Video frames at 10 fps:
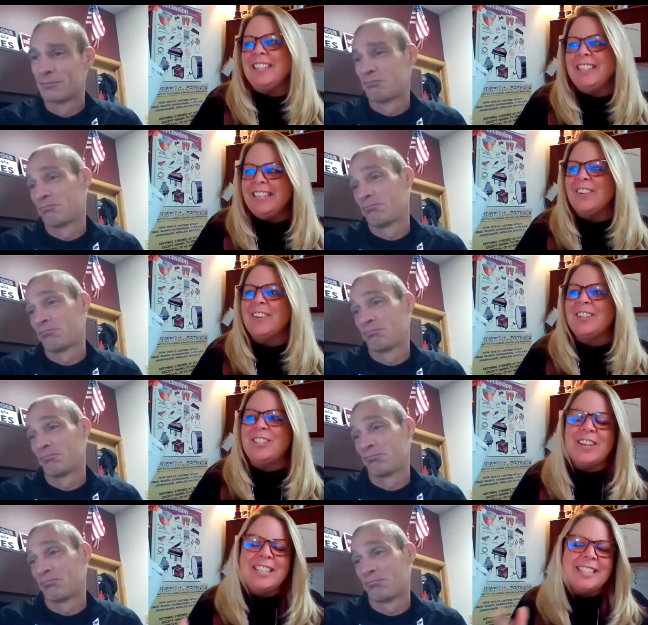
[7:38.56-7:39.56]
Speaker 1: feeling or
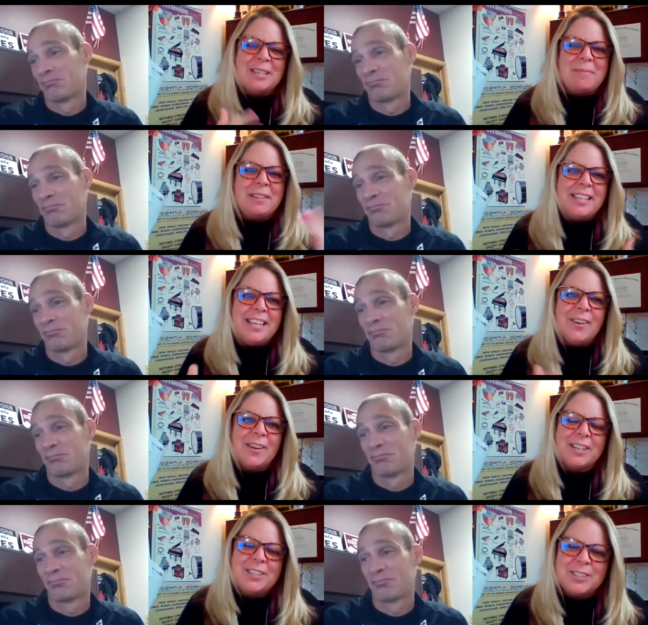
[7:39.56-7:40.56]
showing sympathy
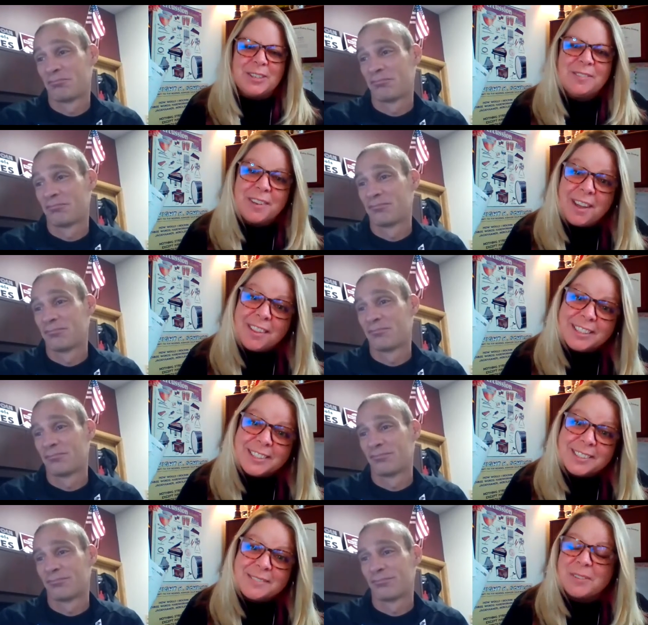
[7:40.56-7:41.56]
or concern for
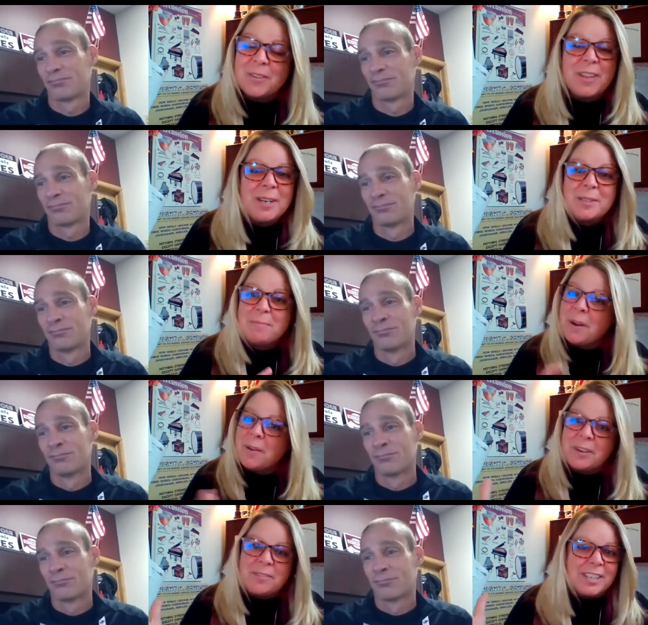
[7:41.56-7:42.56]
others. So that is
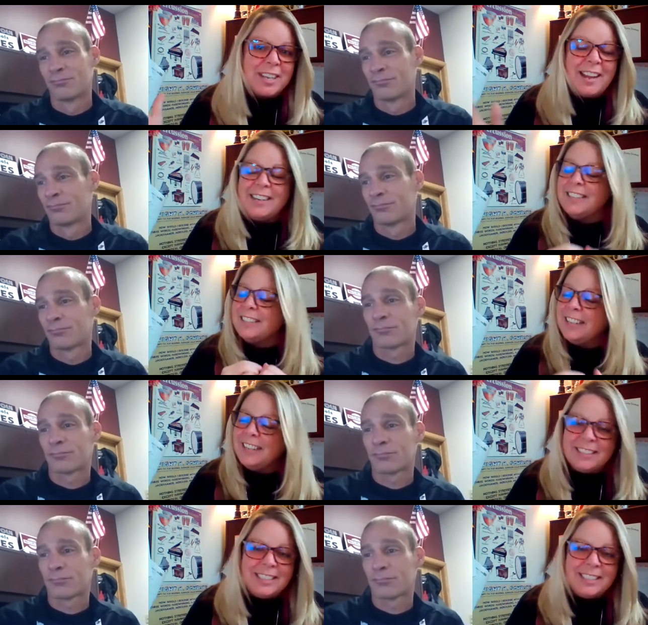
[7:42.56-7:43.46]
perfect for kindness,